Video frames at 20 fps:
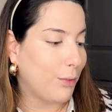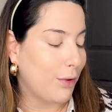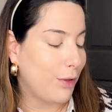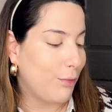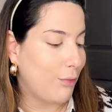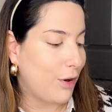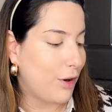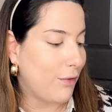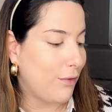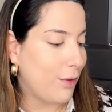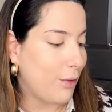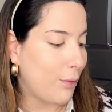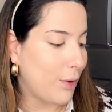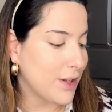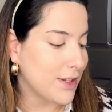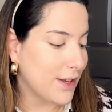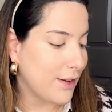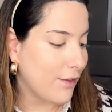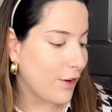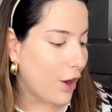one of the ones
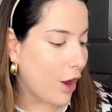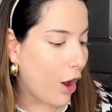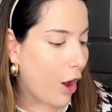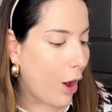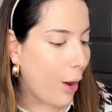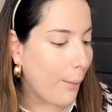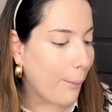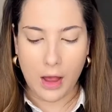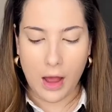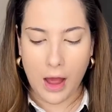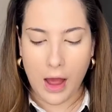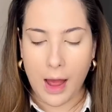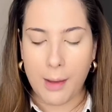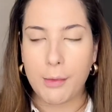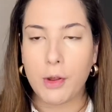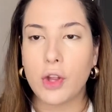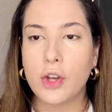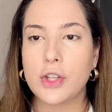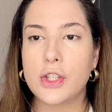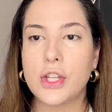I've got. I'm
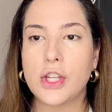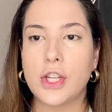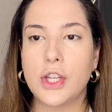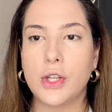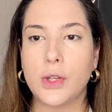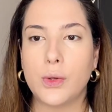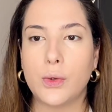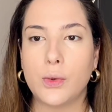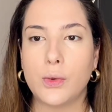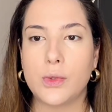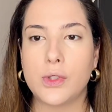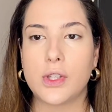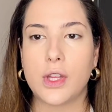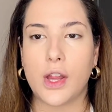going to use